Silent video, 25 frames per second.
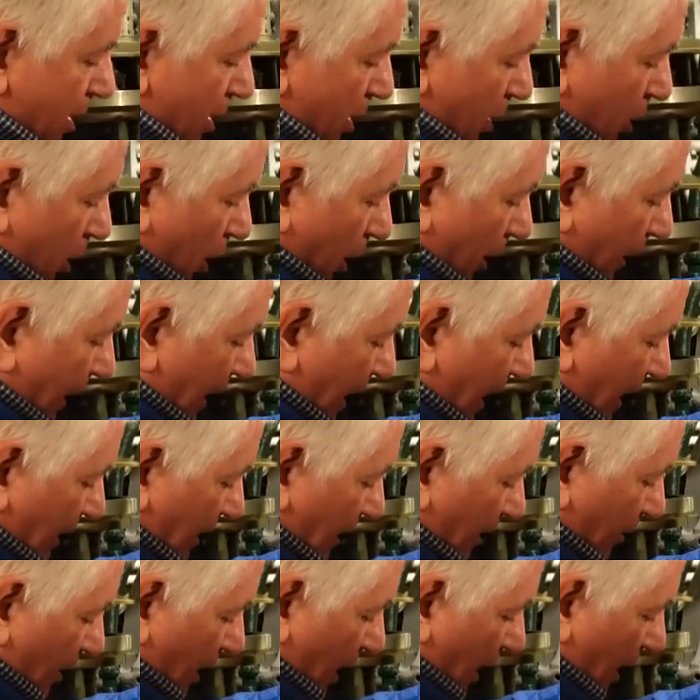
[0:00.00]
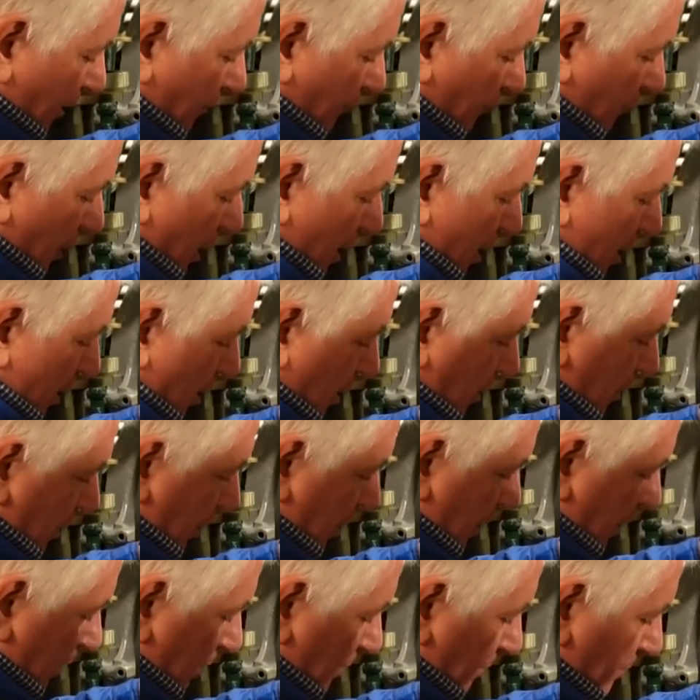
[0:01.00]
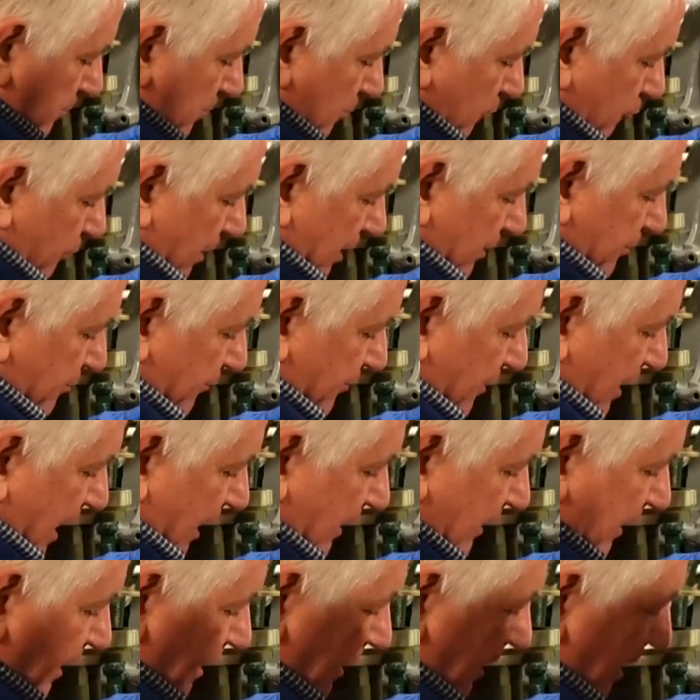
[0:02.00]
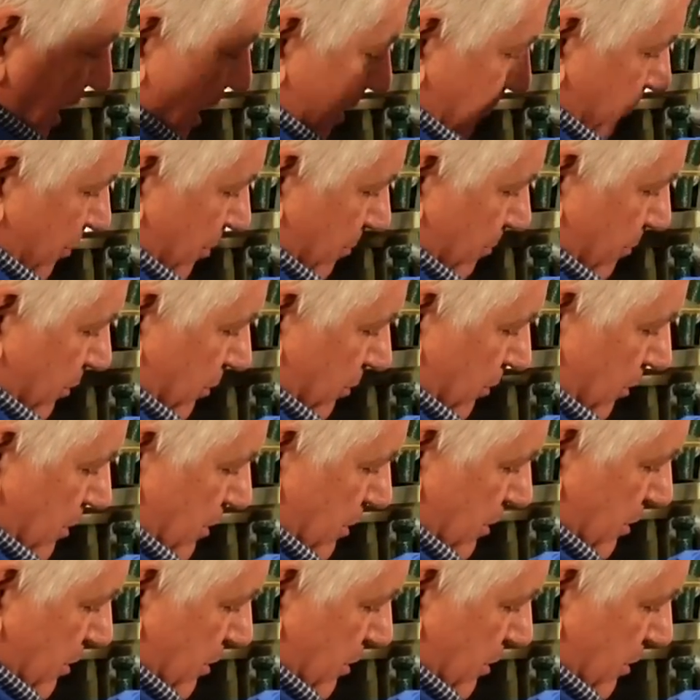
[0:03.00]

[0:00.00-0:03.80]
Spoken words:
Go ahead and render that inoperable.